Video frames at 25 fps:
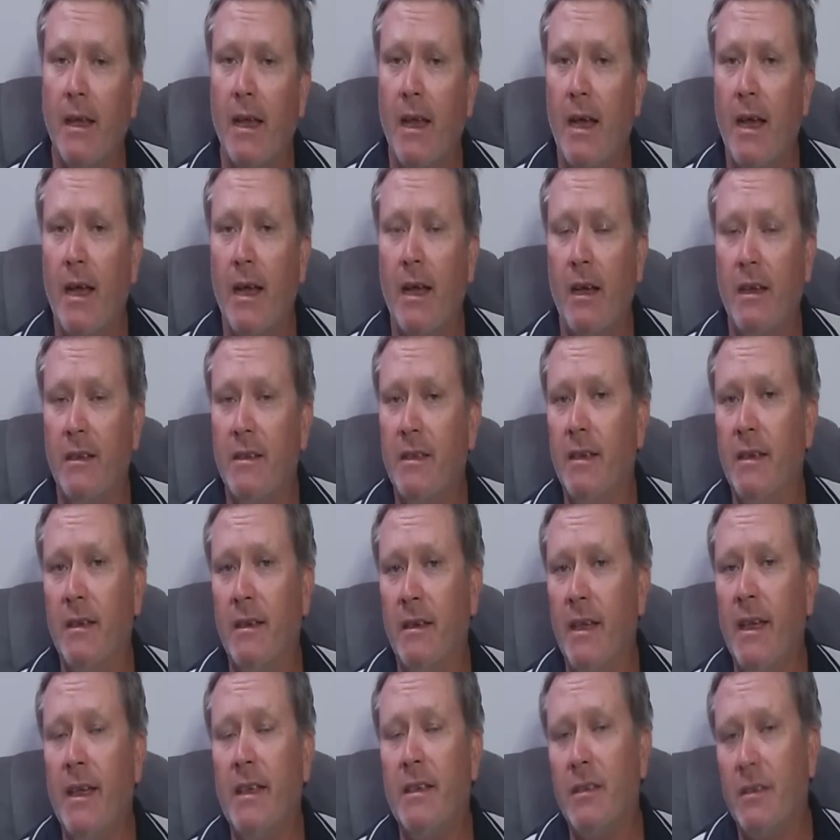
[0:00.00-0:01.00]
I didn't
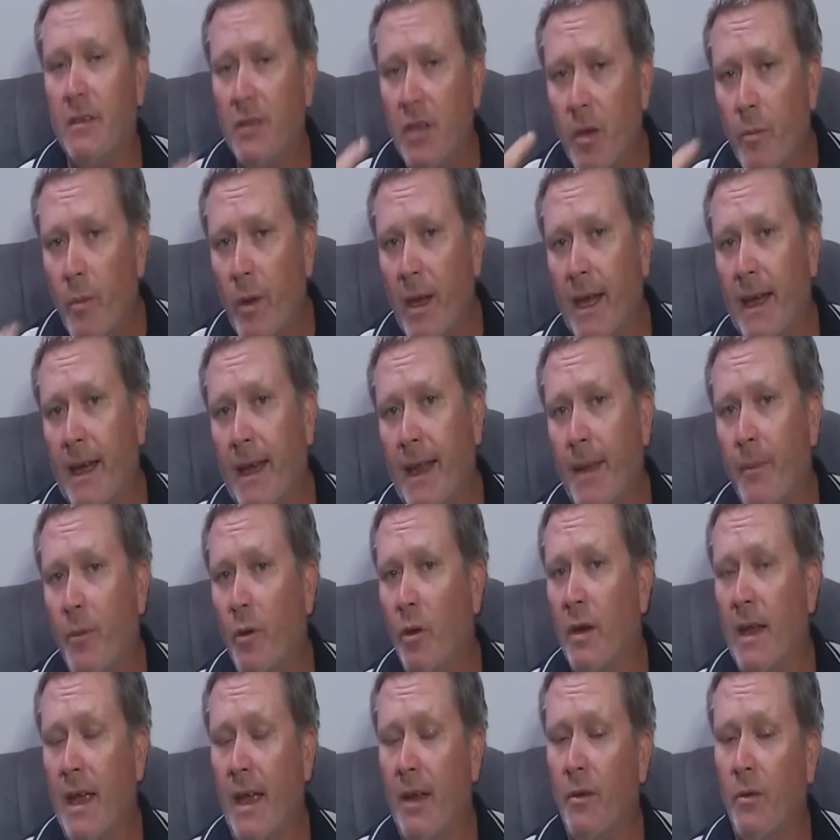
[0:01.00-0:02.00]
need to turn my headlamp
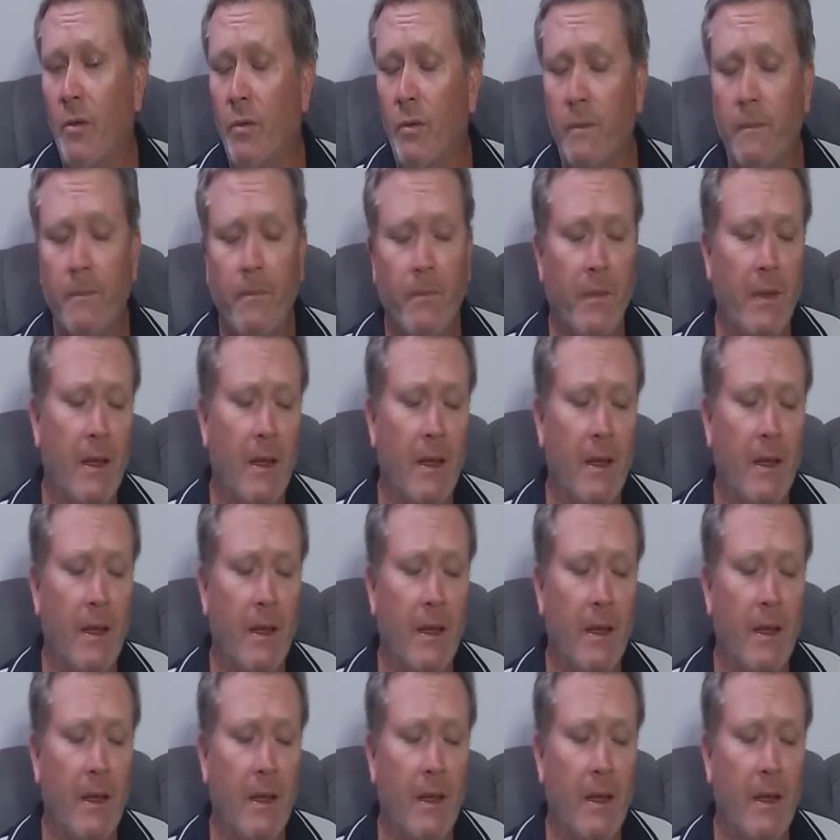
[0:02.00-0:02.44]
on at all.